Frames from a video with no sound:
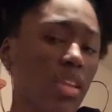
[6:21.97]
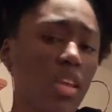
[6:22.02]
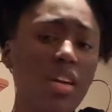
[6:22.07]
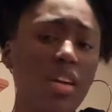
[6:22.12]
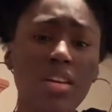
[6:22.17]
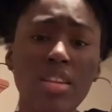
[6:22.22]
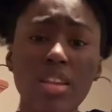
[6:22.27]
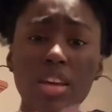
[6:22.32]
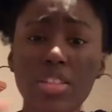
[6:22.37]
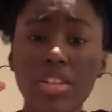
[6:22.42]

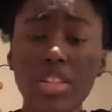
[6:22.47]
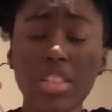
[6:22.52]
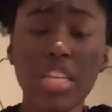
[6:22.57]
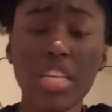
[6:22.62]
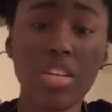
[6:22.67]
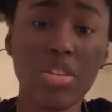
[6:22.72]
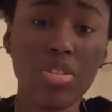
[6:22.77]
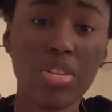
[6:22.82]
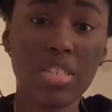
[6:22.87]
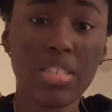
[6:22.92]
Another
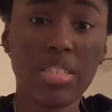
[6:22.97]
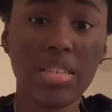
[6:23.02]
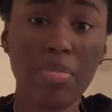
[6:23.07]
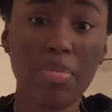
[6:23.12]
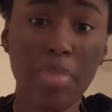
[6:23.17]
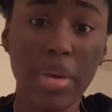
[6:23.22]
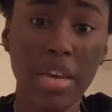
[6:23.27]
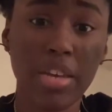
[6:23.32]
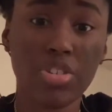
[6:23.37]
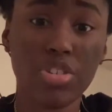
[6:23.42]
thing, you can send
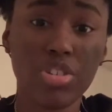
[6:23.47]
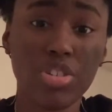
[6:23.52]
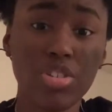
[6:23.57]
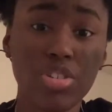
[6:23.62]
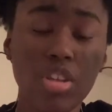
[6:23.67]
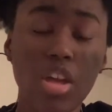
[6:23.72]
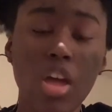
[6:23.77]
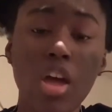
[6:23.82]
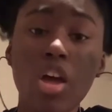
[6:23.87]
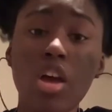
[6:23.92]
pictures.
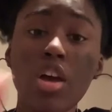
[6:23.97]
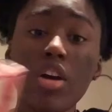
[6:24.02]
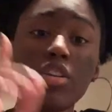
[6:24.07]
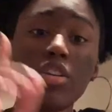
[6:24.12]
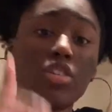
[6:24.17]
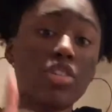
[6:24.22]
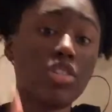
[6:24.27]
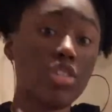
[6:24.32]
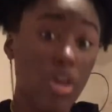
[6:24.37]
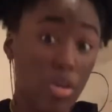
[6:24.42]

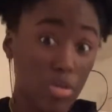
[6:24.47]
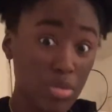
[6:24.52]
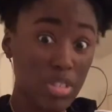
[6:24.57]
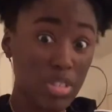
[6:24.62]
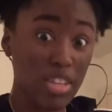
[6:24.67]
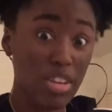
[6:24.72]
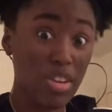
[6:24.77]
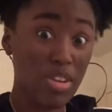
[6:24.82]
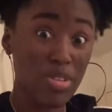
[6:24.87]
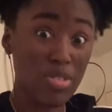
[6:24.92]
Don't
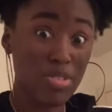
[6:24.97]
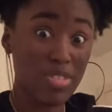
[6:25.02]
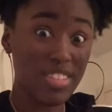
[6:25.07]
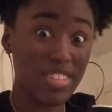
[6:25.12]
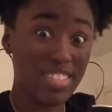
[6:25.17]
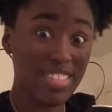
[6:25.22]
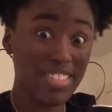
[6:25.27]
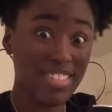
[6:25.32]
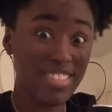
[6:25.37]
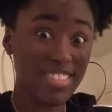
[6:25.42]
send
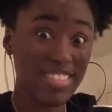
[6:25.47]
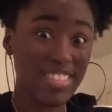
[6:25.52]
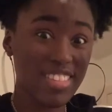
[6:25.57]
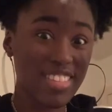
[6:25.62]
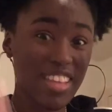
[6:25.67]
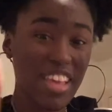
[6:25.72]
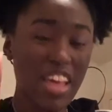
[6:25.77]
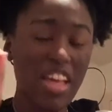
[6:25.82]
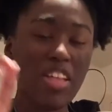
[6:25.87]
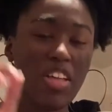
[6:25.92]
nudes.
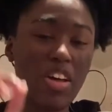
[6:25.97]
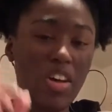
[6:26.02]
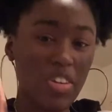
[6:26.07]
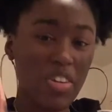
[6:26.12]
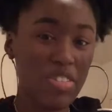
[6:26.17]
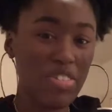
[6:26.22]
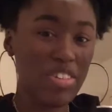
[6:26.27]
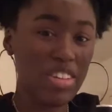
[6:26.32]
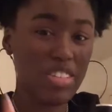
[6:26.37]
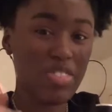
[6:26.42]
The only
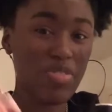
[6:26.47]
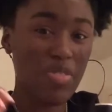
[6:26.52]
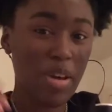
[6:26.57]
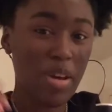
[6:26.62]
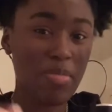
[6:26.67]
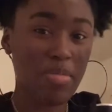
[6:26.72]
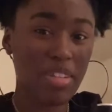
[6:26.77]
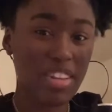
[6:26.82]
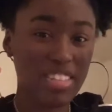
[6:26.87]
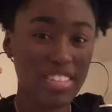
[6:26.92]
reason why
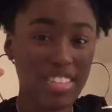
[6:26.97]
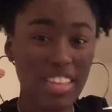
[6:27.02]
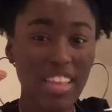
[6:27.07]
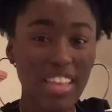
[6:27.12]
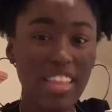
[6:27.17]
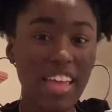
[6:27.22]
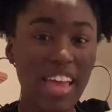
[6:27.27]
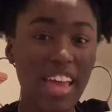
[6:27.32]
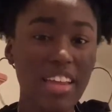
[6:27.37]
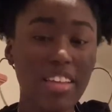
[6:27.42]
I'm going to say
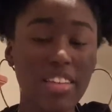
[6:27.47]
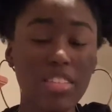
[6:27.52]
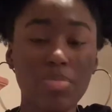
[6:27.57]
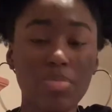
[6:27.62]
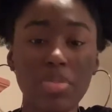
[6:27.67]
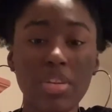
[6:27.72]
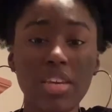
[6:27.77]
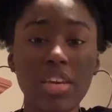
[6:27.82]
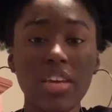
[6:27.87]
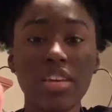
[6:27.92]
that is
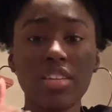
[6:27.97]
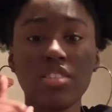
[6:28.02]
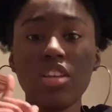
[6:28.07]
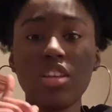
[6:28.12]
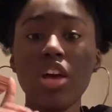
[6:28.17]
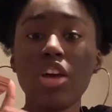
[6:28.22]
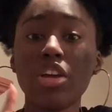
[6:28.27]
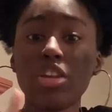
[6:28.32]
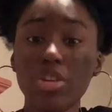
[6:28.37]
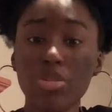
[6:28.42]
because
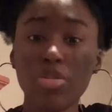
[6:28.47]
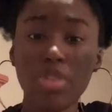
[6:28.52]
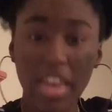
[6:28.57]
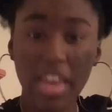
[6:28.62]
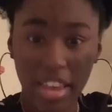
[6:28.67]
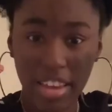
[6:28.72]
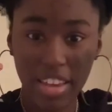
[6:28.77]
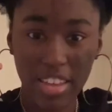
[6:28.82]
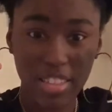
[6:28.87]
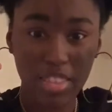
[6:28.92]
you
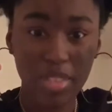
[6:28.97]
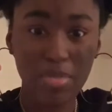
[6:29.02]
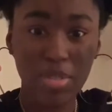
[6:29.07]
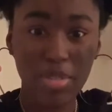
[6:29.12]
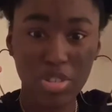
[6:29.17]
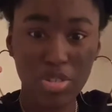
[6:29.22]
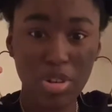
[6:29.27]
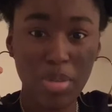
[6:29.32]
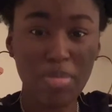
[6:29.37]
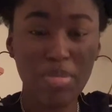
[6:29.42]
can get them in
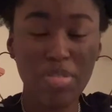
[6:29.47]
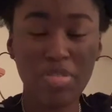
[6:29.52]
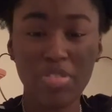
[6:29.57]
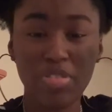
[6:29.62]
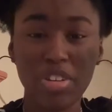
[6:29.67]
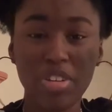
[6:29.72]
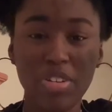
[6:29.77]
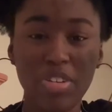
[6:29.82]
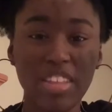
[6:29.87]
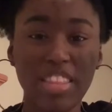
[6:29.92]
trouble for
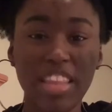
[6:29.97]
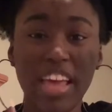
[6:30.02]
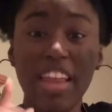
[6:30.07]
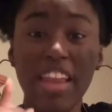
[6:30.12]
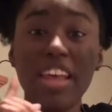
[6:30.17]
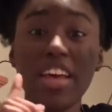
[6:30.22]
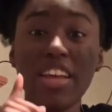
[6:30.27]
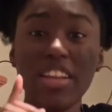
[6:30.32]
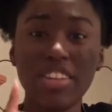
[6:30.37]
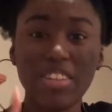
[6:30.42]
doing that.
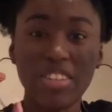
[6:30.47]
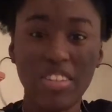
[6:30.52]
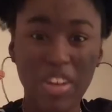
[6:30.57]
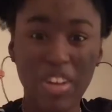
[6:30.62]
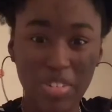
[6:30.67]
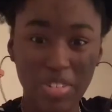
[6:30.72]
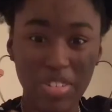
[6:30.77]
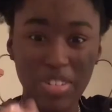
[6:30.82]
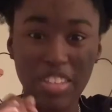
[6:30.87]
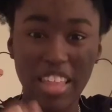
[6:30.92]

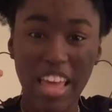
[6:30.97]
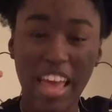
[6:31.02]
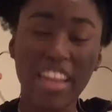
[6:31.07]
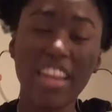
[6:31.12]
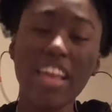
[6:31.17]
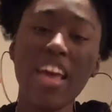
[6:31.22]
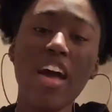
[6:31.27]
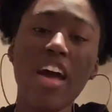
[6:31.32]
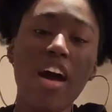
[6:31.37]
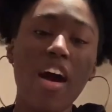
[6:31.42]
Don't do that.
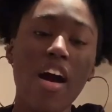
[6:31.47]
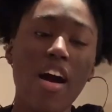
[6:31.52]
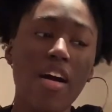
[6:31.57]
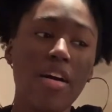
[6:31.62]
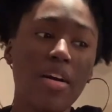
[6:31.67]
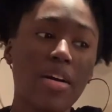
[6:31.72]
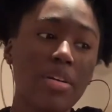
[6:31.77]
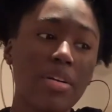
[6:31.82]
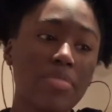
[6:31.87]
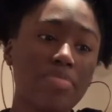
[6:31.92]

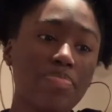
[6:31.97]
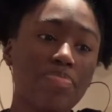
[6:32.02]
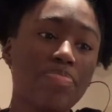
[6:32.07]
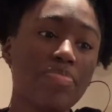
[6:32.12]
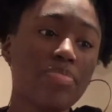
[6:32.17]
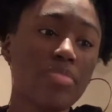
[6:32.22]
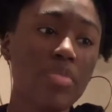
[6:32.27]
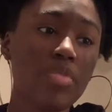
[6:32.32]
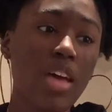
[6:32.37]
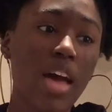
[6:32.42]
I
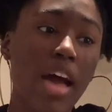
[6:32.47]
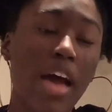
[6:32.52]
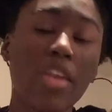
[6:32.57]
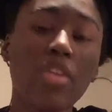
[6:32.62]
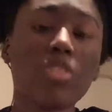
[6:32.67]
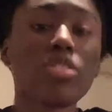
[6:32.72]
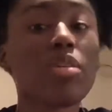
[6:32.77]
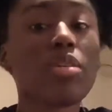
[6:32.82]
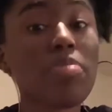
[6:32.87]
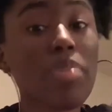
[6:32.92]

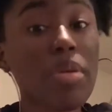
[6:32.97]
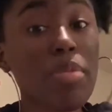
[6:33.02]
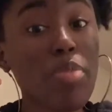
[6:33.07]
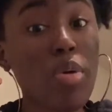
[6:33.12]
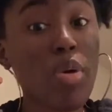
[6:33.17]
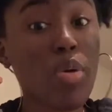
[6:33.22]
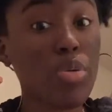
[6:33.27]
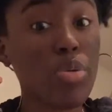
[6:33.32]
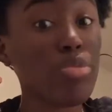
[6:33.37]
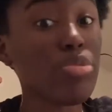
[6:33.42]
know some people
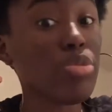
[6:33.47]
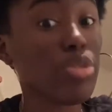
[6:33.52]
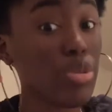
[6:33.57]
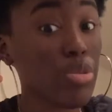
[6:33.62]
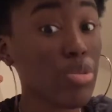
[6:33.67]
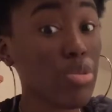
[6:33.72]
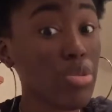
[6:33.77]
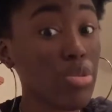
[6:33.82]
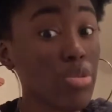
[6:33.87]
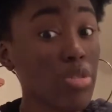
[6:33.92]
who
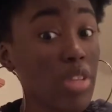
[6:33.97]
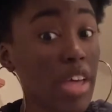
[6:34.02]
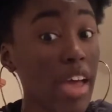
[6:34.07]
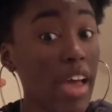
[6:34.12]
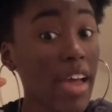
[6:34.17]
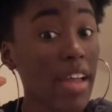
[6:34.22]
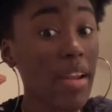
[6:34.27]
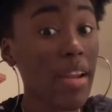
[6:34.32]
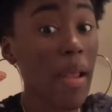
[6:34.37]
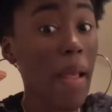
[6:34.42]
do that,